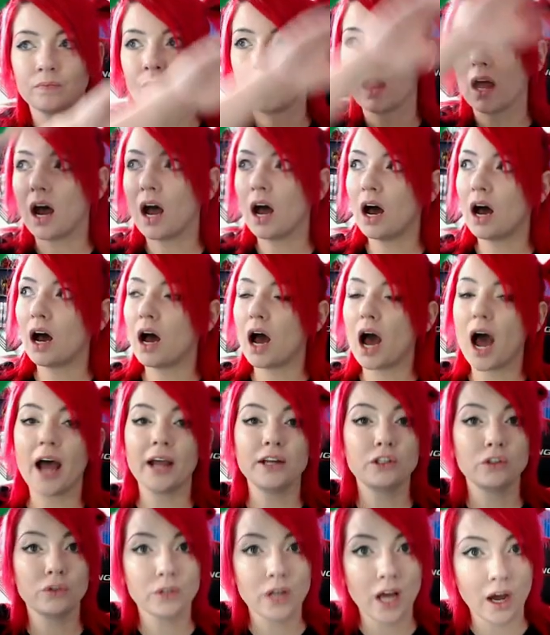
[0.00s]
I do
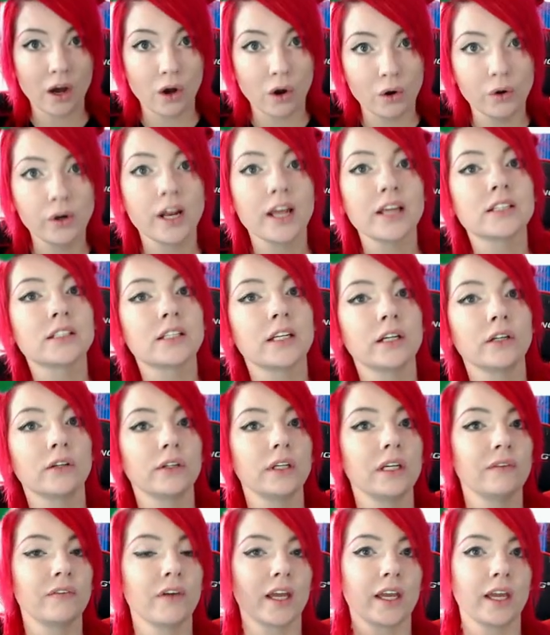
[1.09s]
not own a single
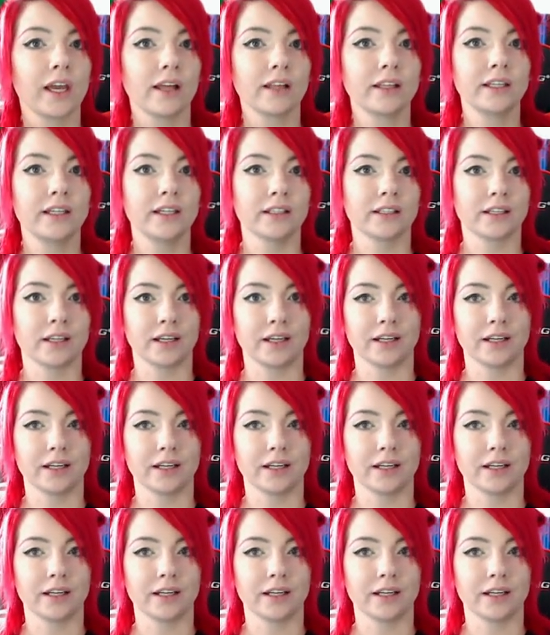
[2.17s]
Evangelion kit.